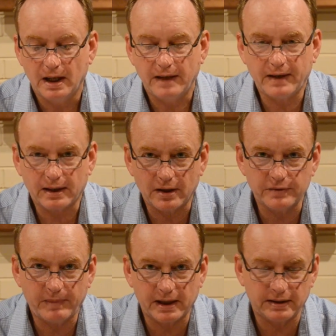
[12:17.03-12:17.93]
And that goes
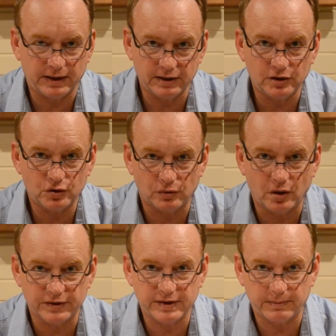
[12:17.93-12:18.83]
back to that initial
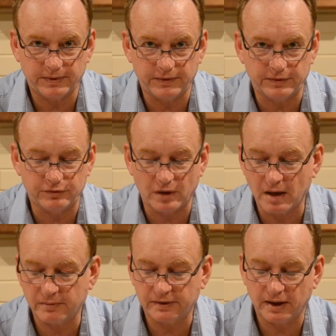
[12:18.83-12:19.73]
concept of the
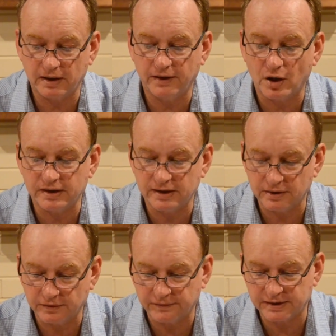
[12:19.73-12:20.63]
drama and the
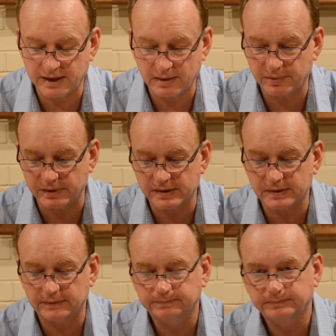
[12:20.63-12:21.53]
idea of the tempest.